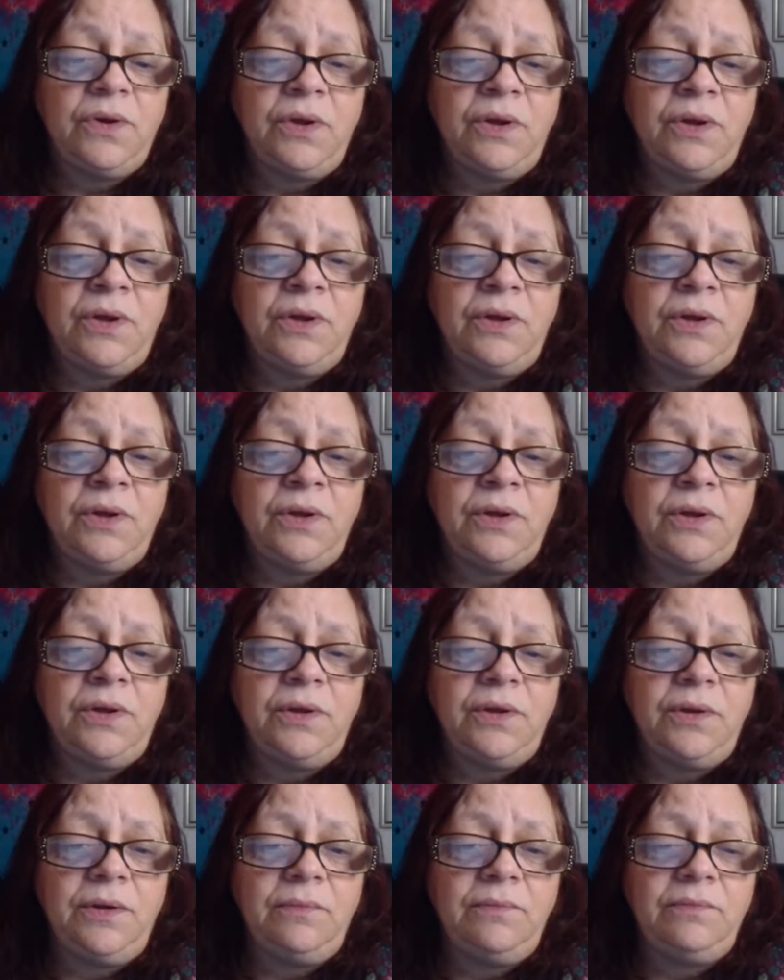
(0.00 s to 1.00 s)

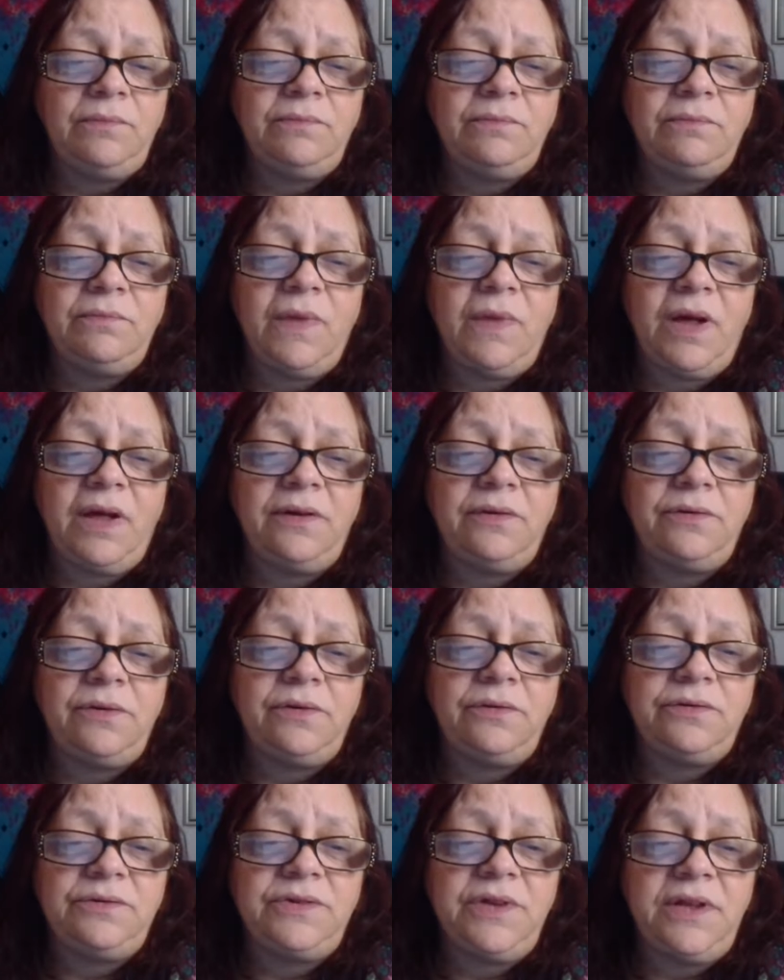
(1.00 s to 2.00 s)
I don't
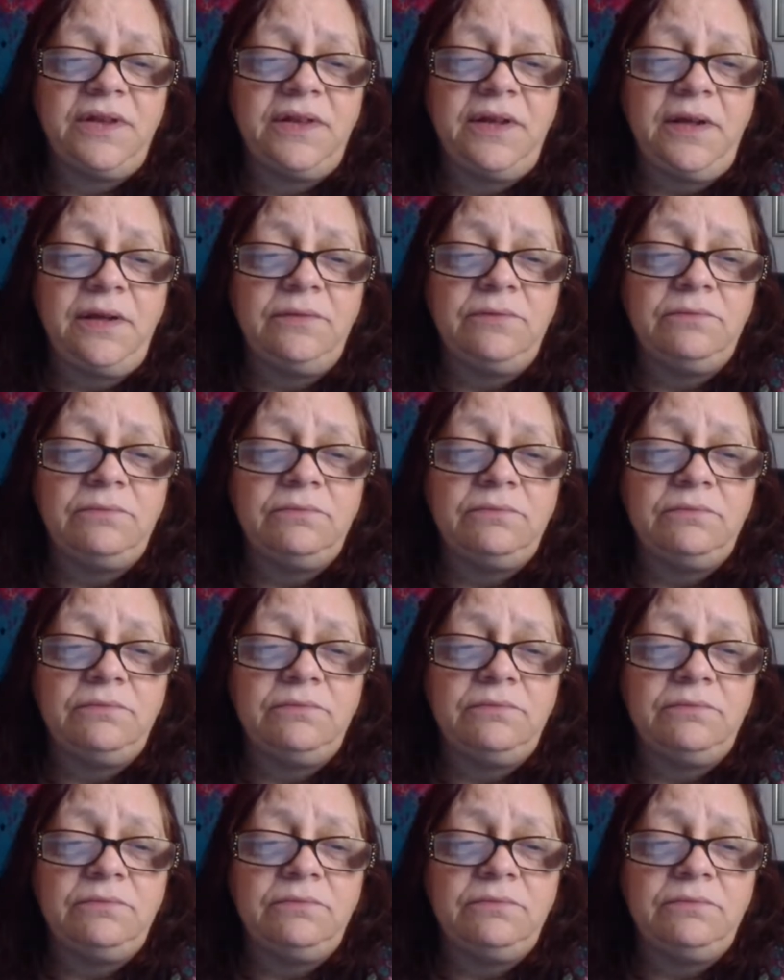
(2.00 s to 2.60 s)
understand that.